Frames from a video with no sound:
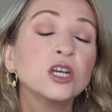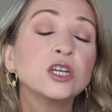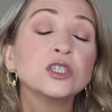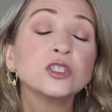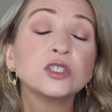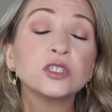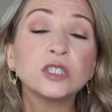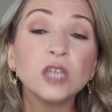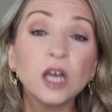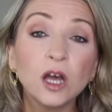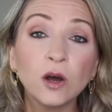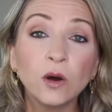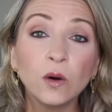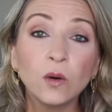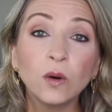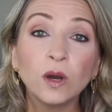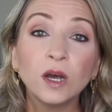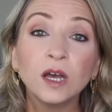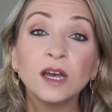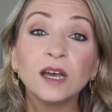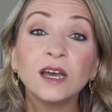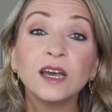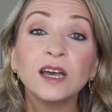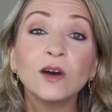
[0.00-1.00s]

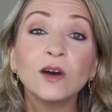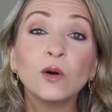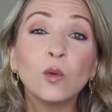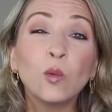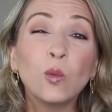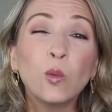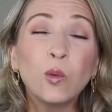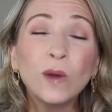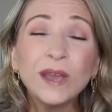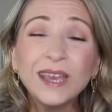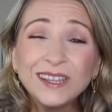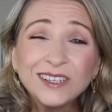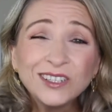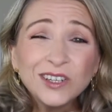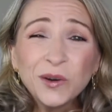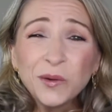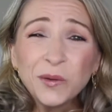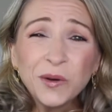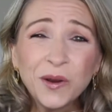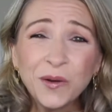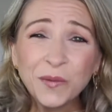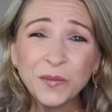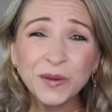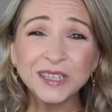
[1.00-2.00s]
So we
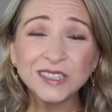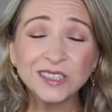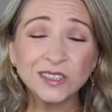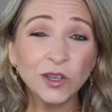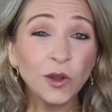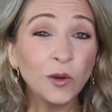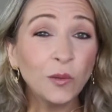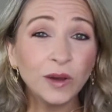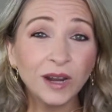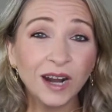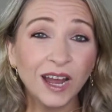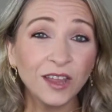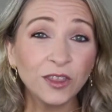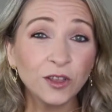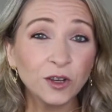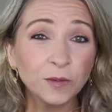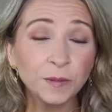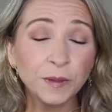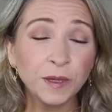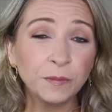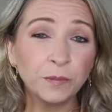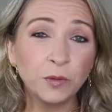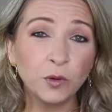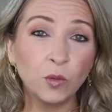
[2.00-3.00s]
don't always know what other
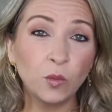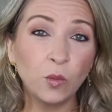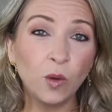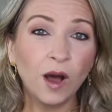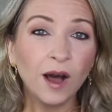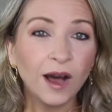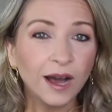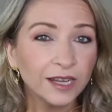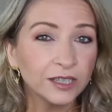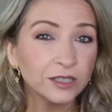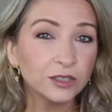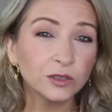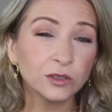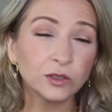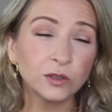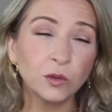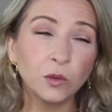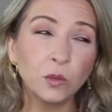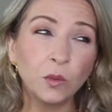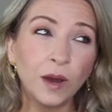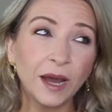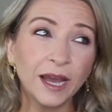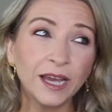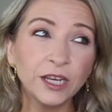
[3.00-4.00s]
people want. So
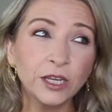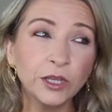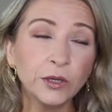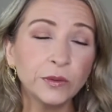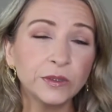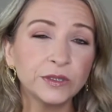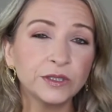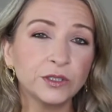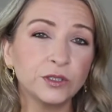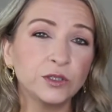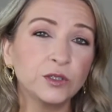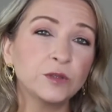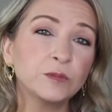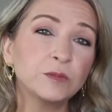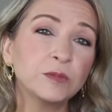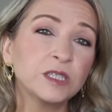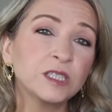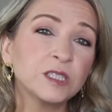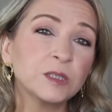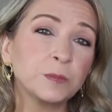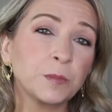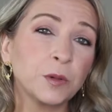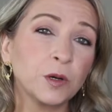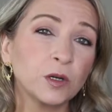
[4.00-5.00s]
why do you assume
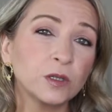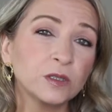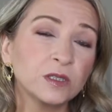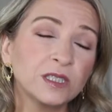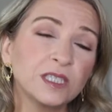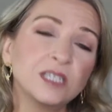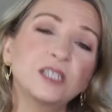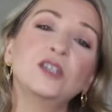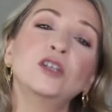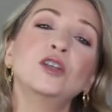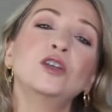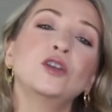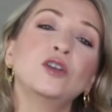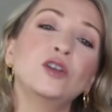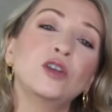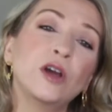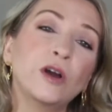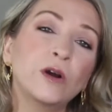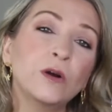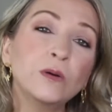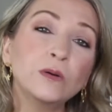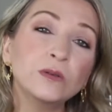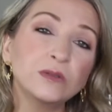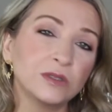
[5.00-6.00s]
this person
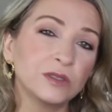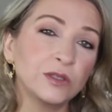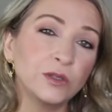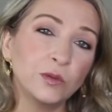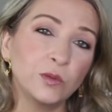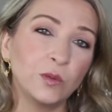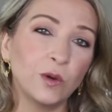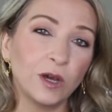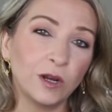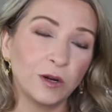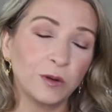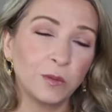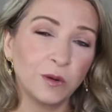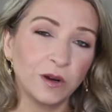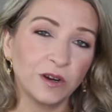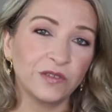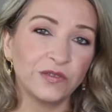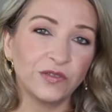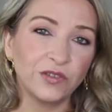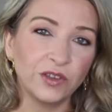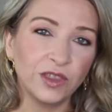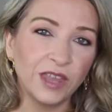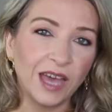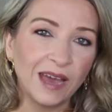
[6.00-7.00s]
knows you want to work
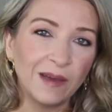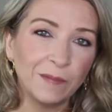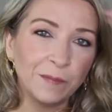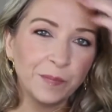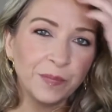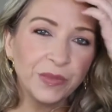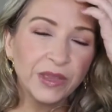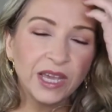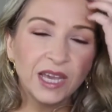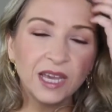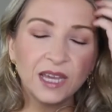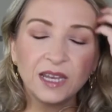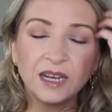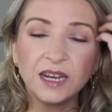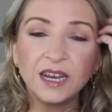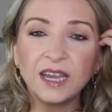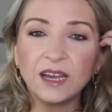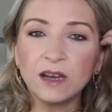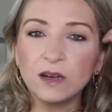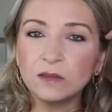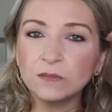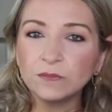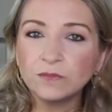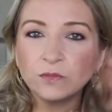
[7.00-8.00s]
for them?
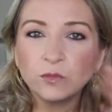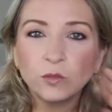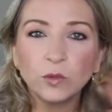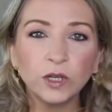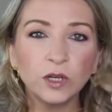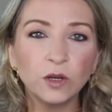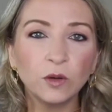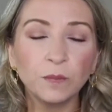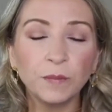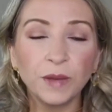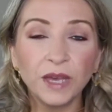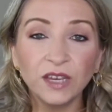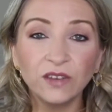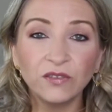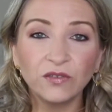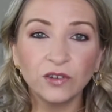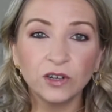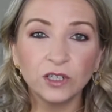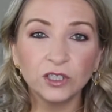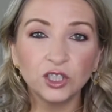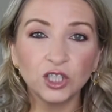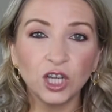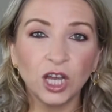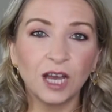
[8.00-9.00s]
Now, we don't beg
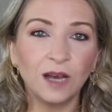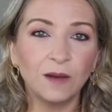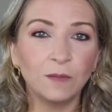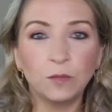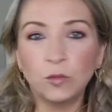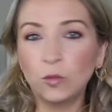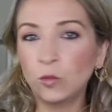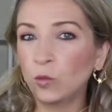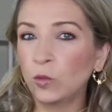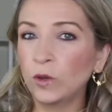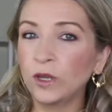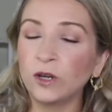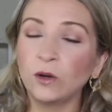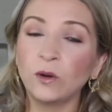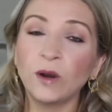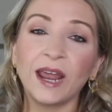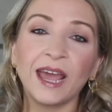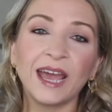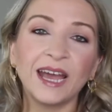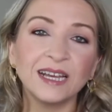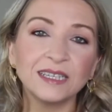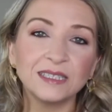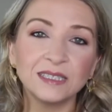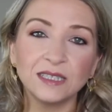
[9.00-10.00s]
for a job. We don't
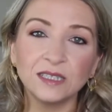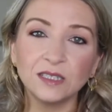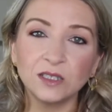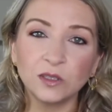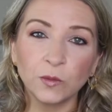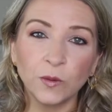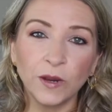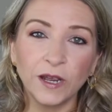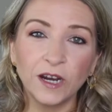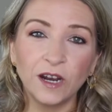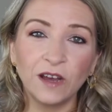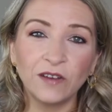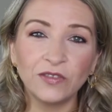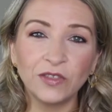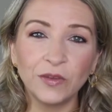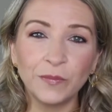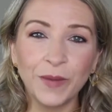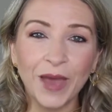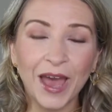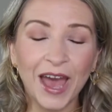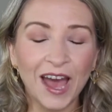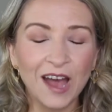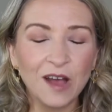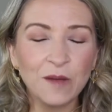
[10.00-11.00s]
ask this right off the
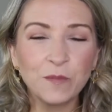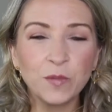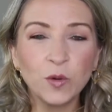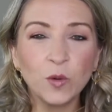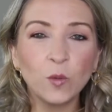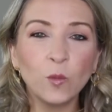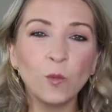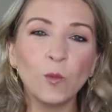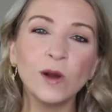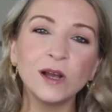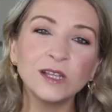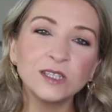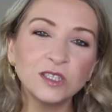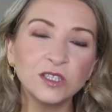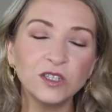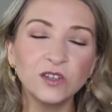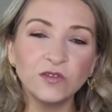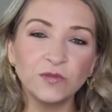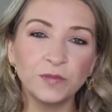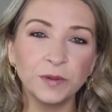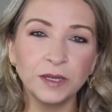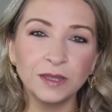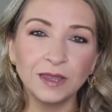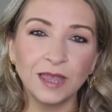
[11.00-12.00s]
bat. But once
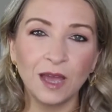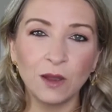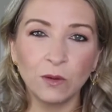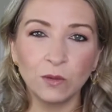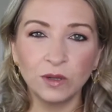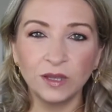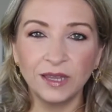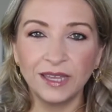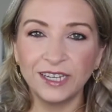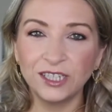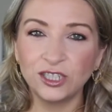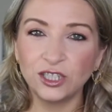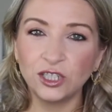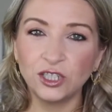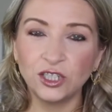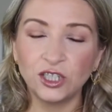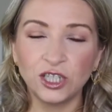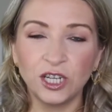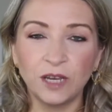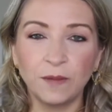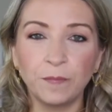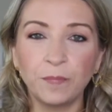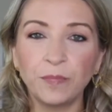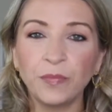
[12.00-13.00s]
you've built that
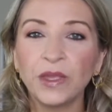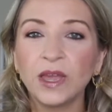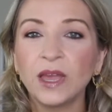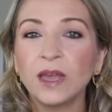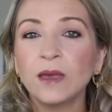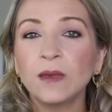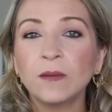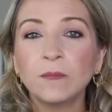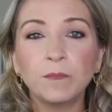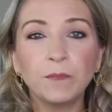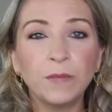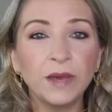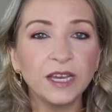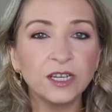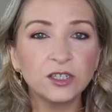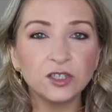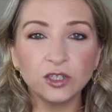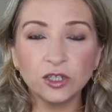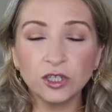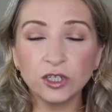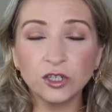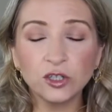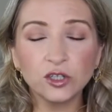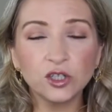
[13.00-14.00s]
relationship, make
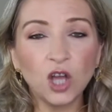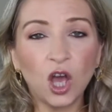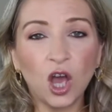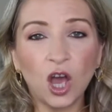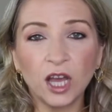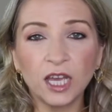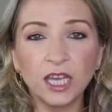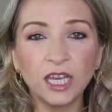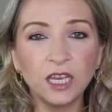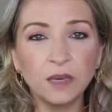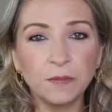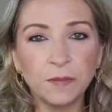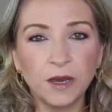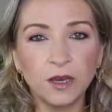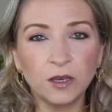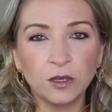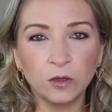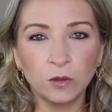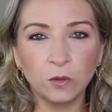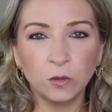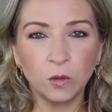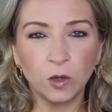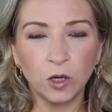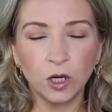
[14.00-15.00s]
sure you're talking about
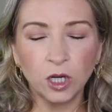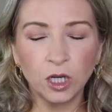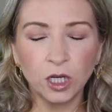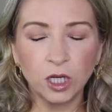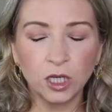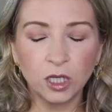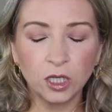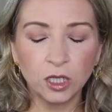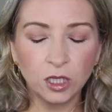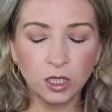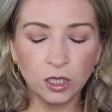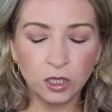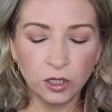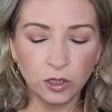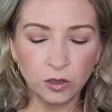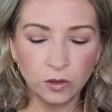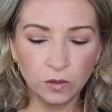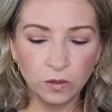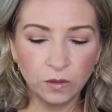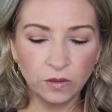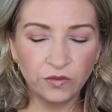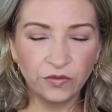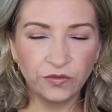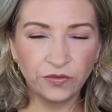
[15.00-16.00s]
your work,
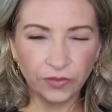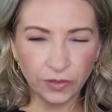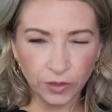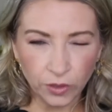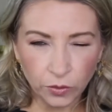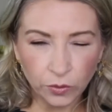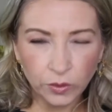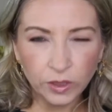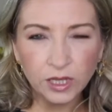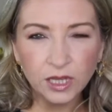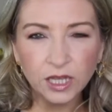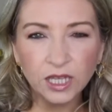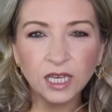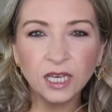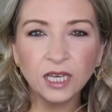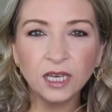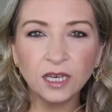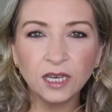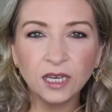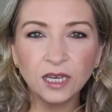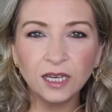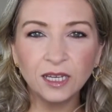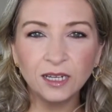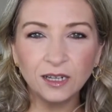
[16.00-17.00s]

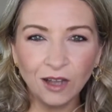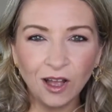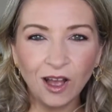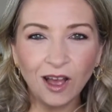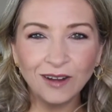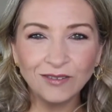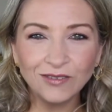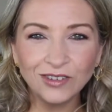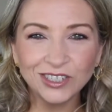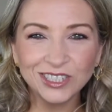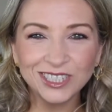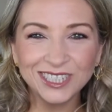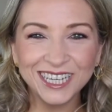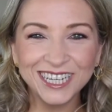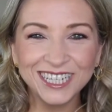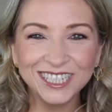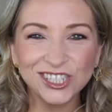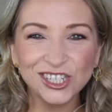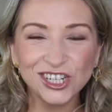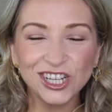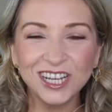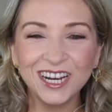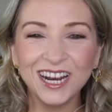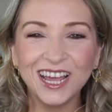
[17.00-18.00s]
fluidly in
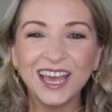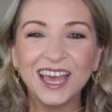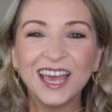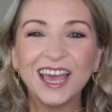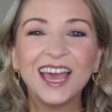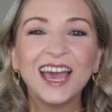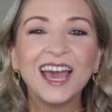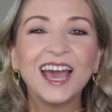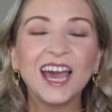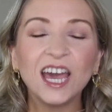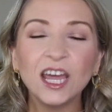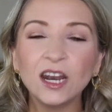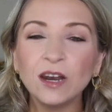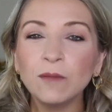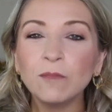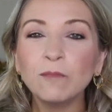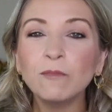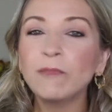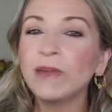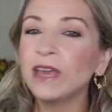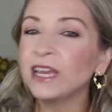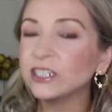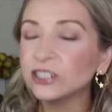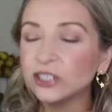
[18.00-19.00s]
conversation, and
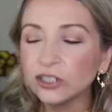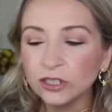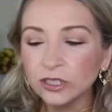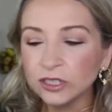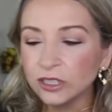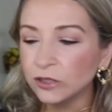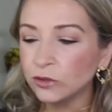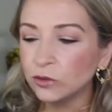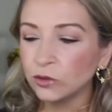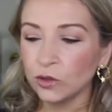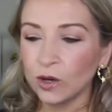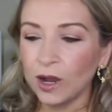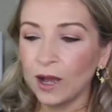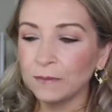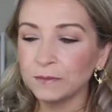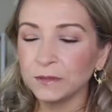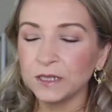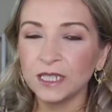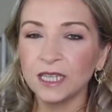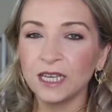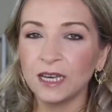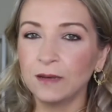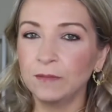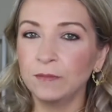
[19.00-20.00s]
make sure you drop
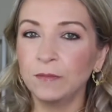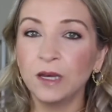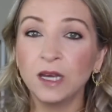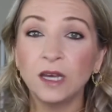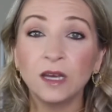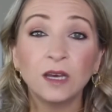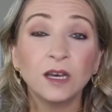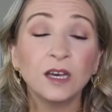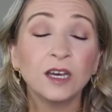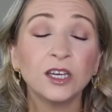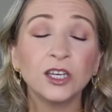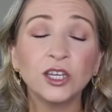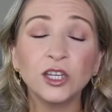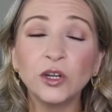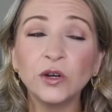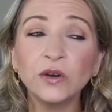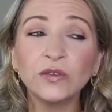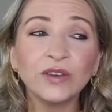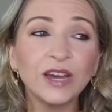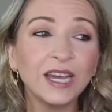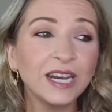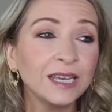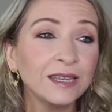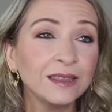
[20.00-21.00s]
to them.
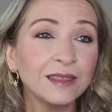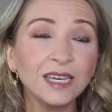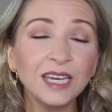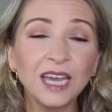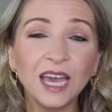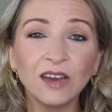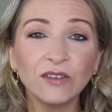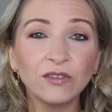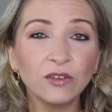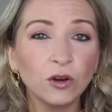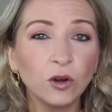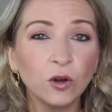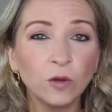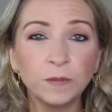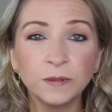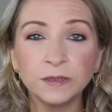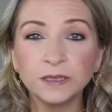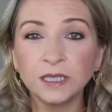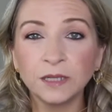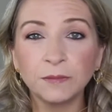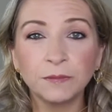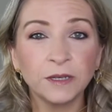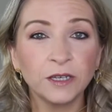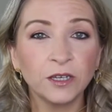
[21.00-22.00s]
If anything ever
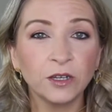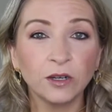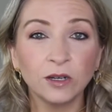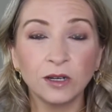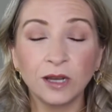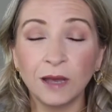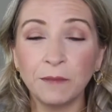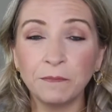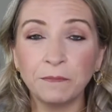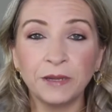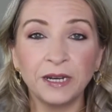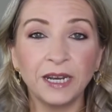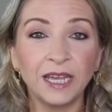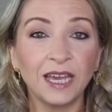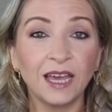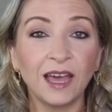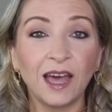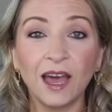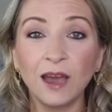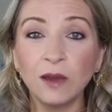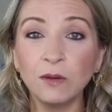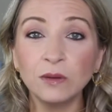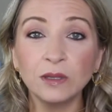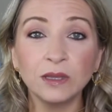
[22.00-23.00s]
opens up at your company,
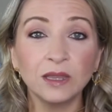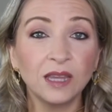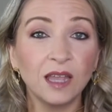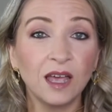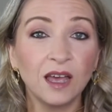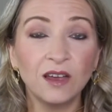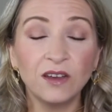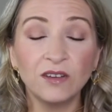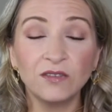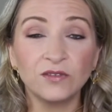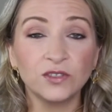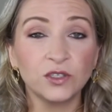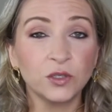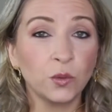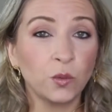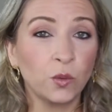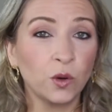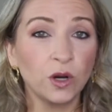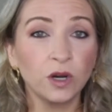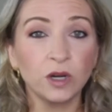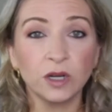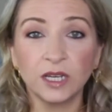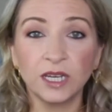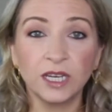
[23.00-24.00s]
I would love to
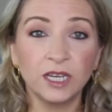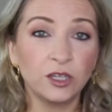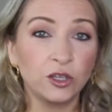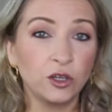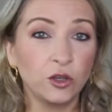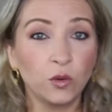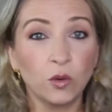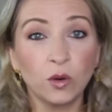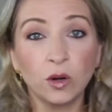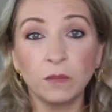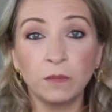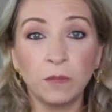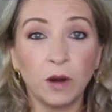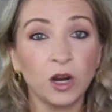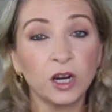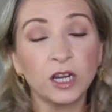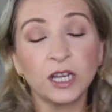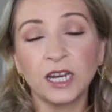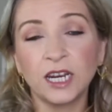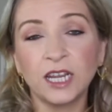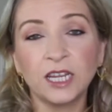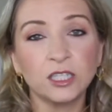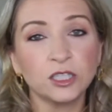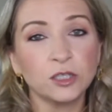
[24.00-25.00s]
work in your
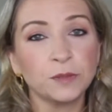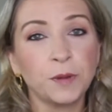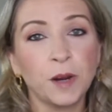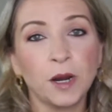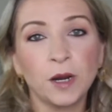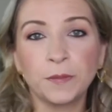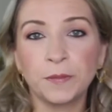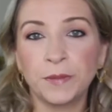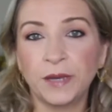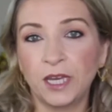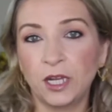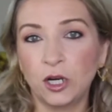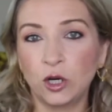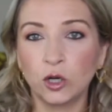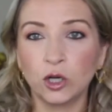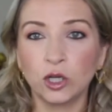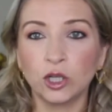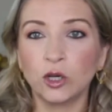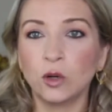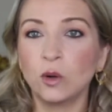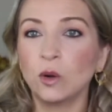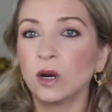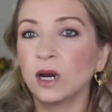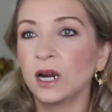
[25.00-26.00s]
marketing department or
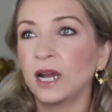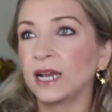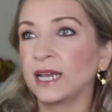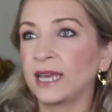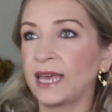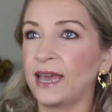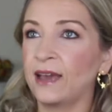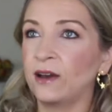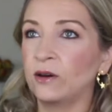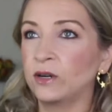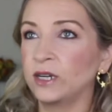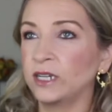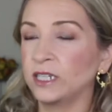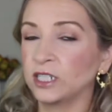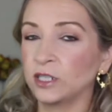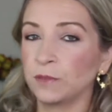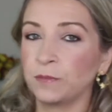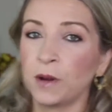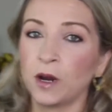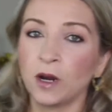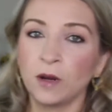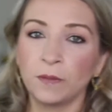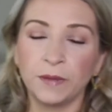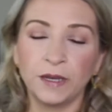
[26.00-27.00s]
your accounting
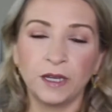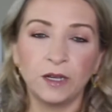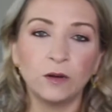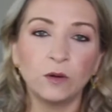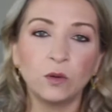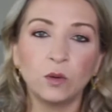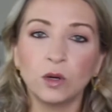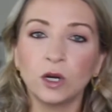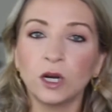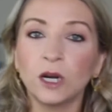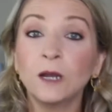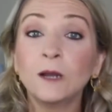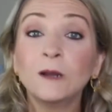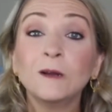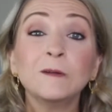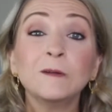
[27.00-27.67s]
department, or